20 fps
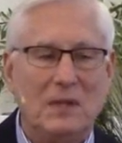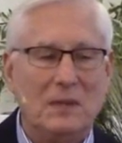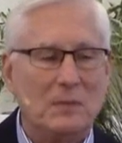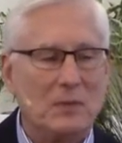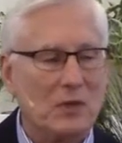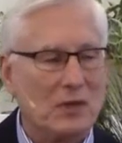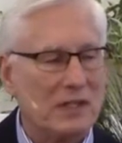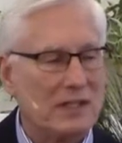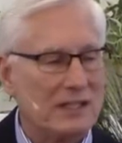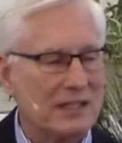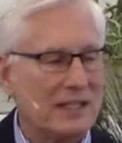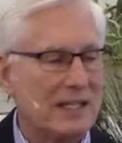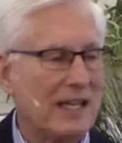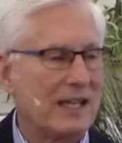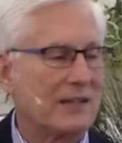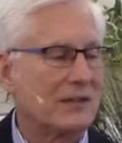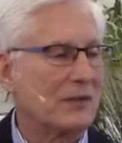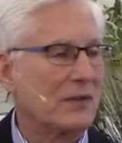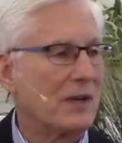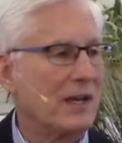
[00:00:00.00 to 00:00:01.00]
Moralists
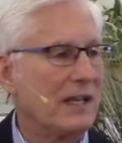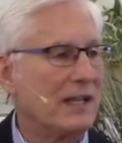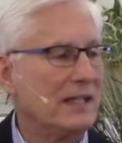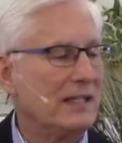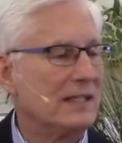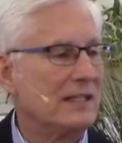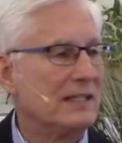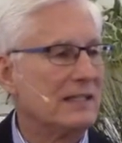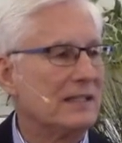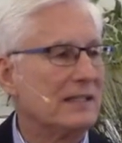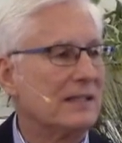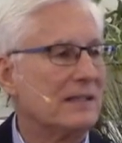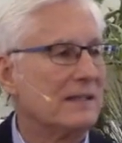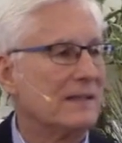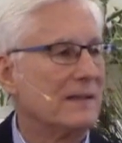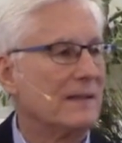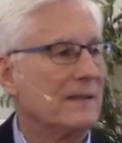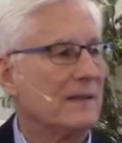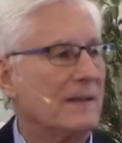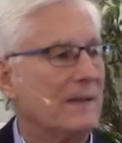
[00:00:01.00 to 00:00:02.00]
lack Christ.
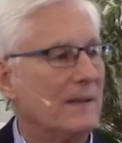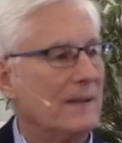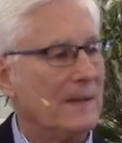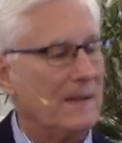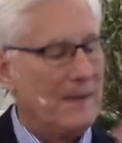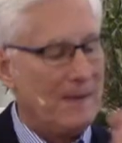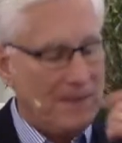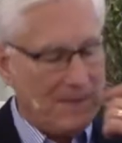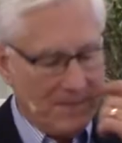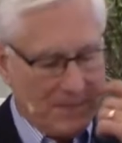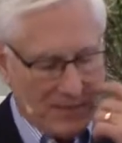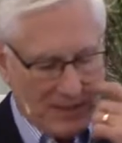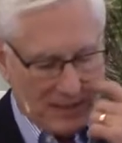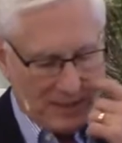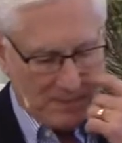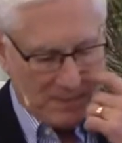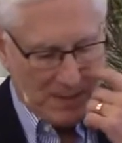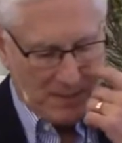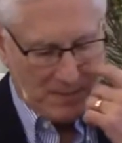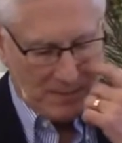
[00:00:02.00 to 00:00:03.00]

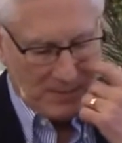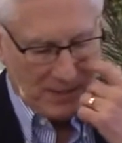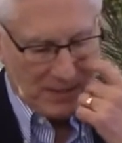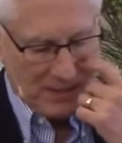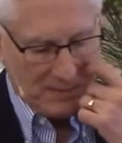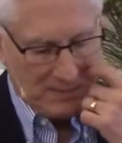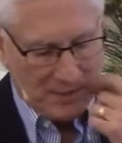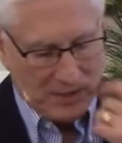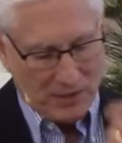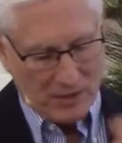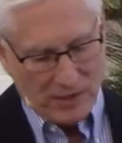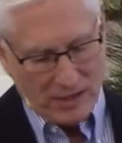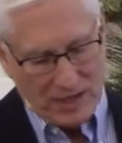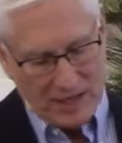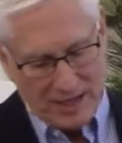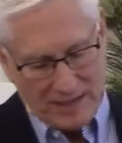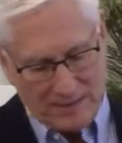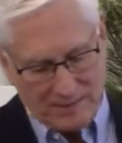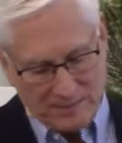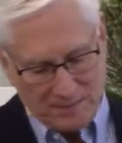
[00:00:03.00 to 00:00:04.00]
These, these men are
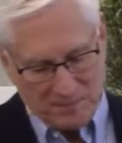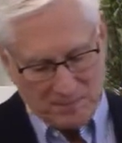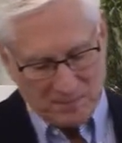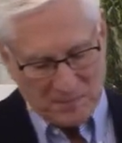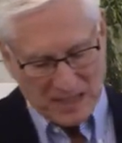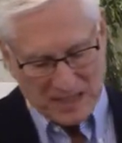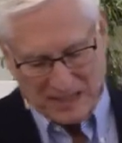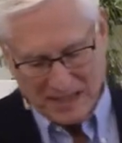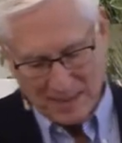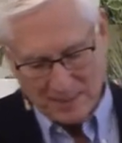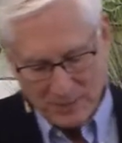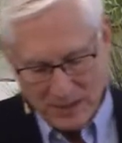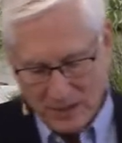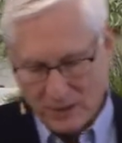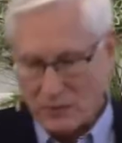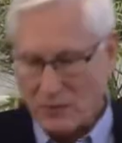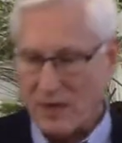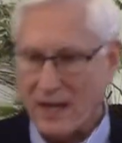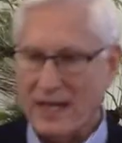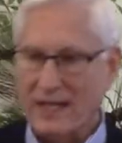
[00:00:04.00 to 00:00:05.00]
not accepting
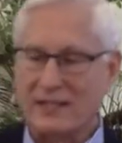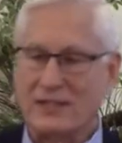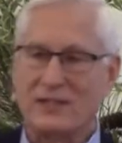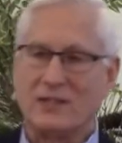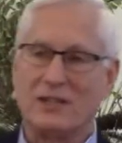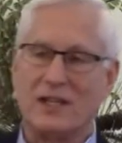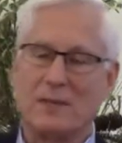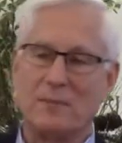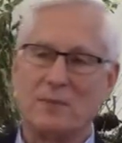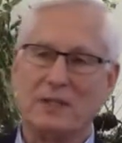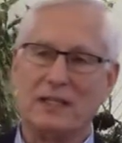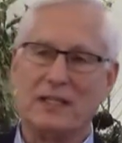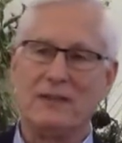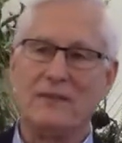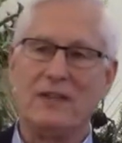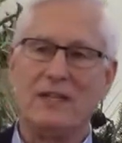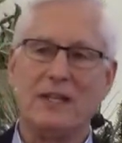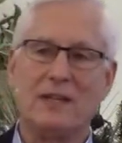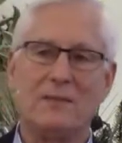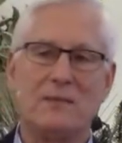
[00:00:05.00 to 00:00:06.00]
Christ, they're not
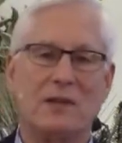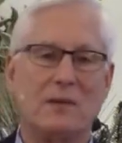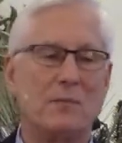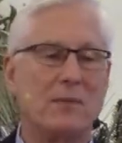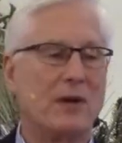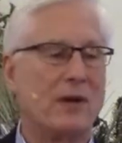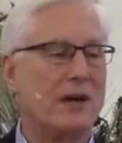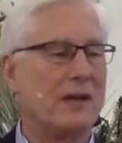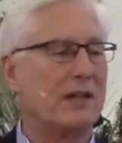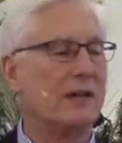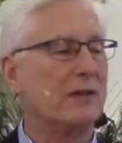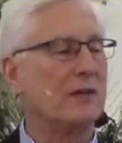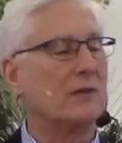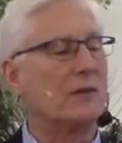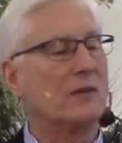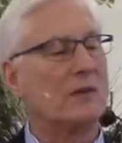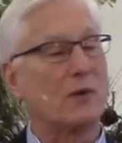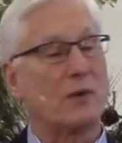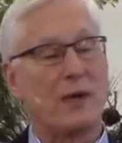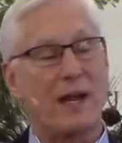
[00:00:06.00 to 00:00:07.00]
believing Him, they're part of the
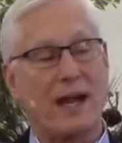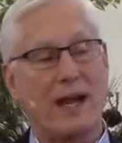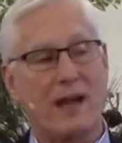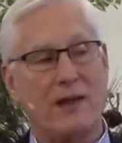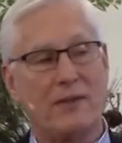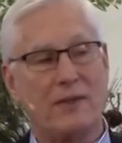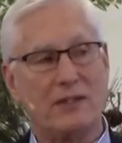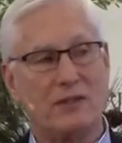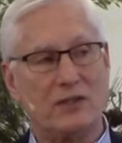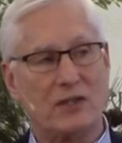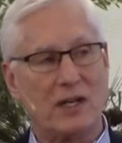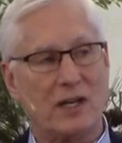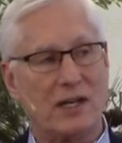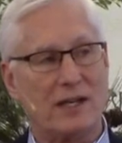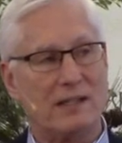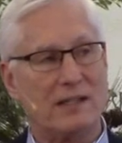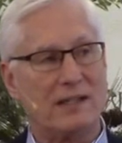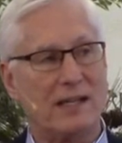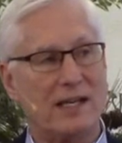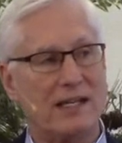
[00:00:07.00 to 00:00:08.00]
crowd that
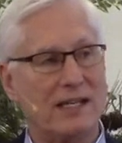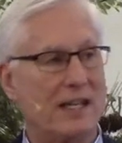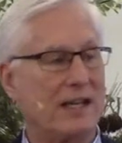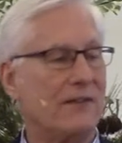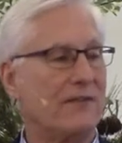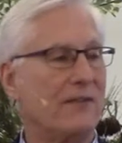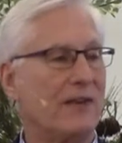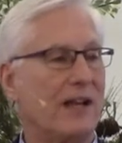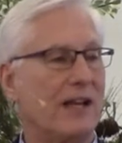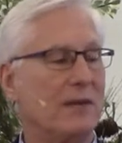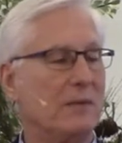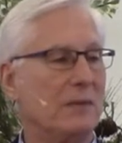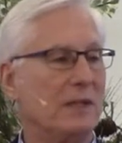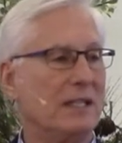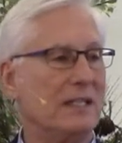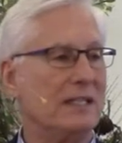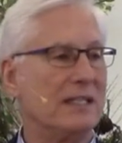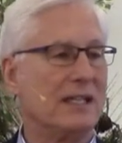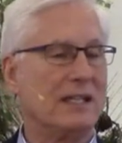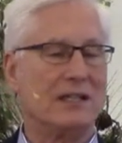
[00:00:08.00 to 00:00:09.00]
John identified when
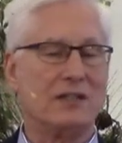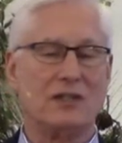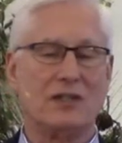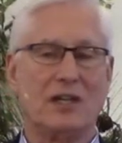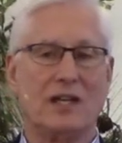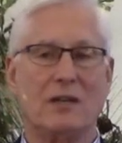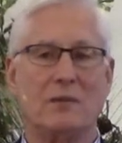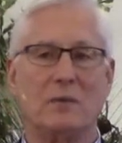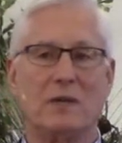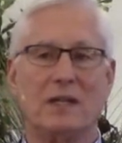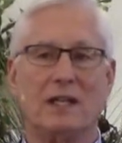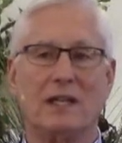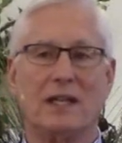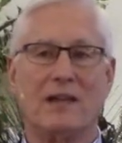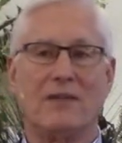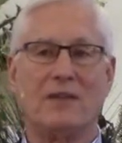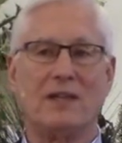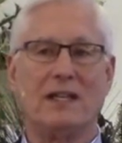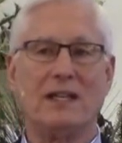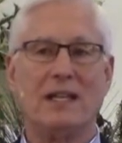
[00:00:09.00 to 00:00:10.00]
he said in John
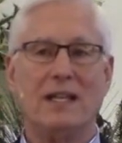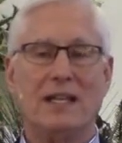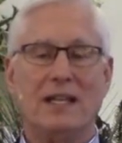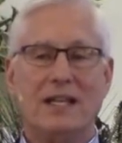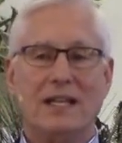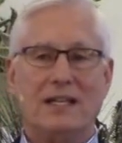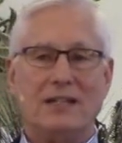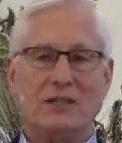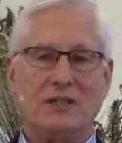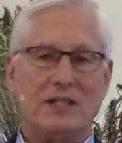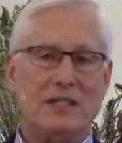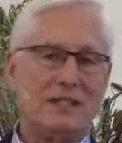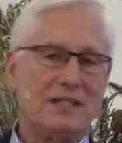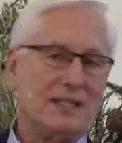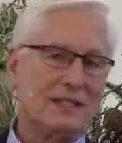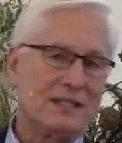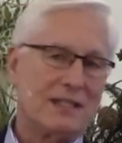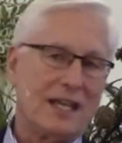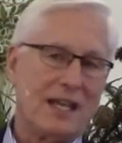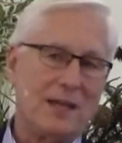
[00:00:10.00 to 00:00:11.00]
1:11,
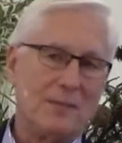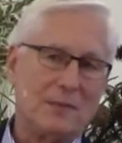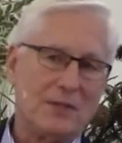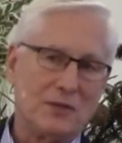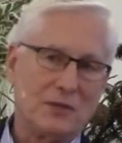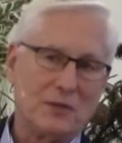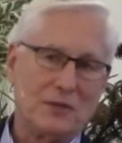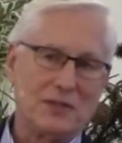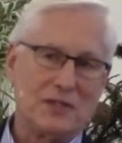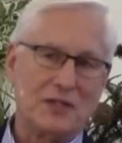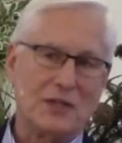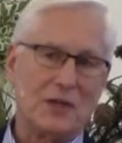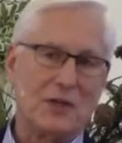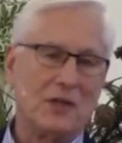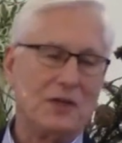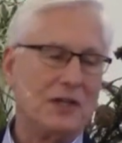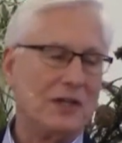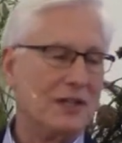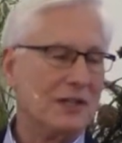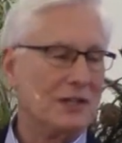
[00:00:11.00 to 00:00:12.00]
Jesus came into his
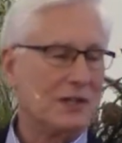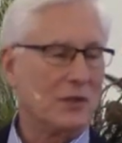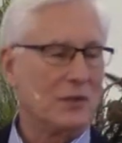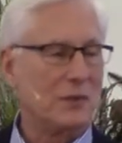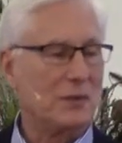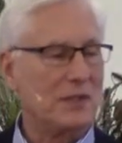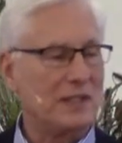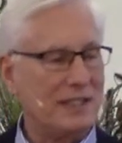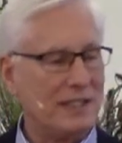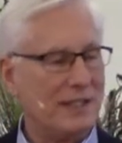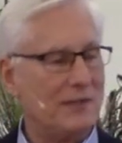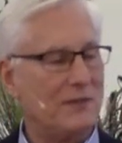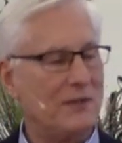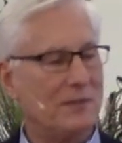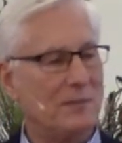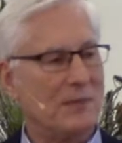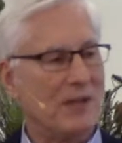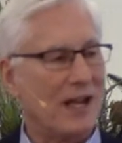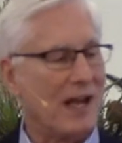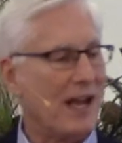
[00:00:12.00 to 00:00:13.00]
own and his own received
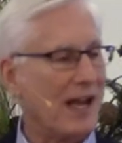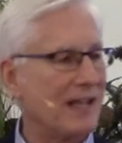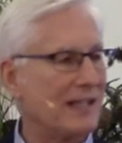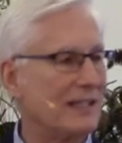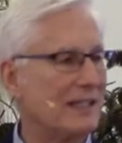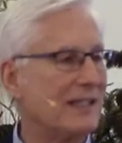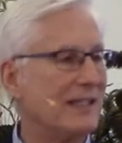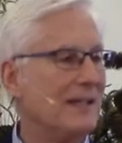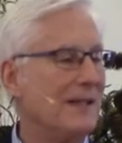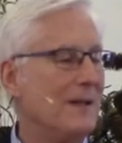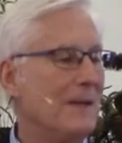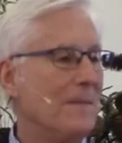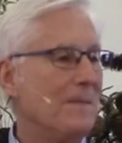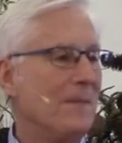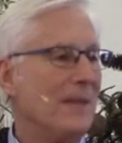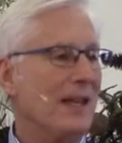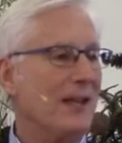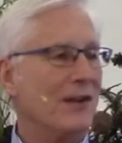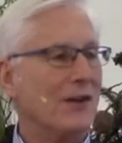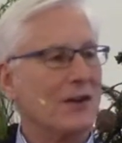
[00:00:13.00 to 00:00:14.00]
him not.
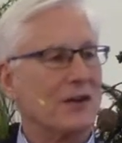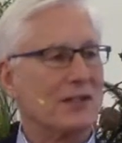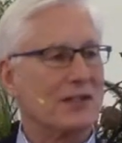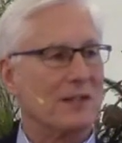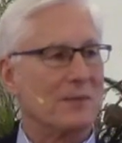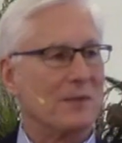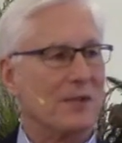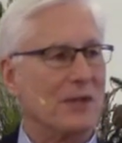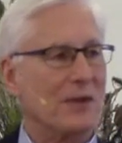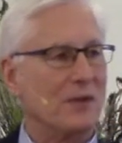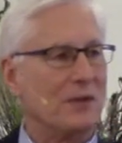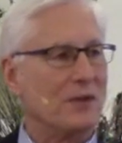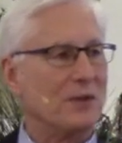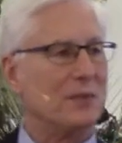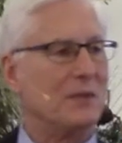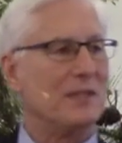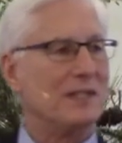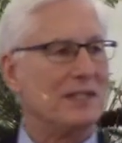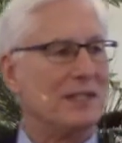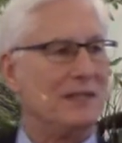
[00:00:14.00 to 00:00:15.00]
Here are some of those who
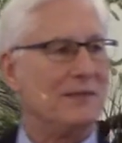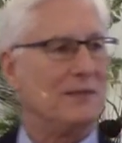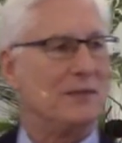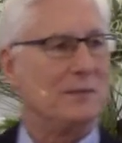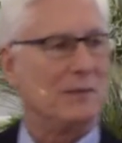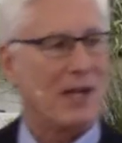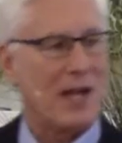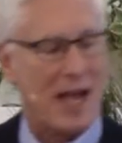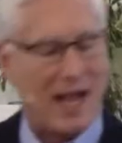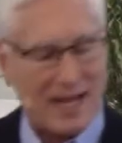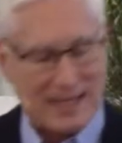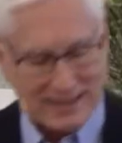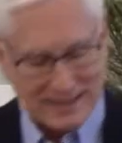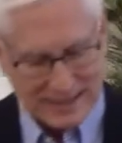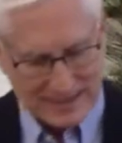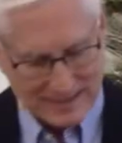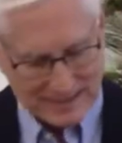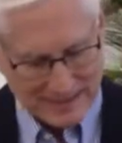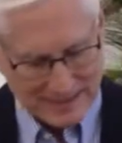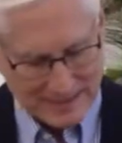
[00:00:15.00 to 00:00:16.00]
received him not.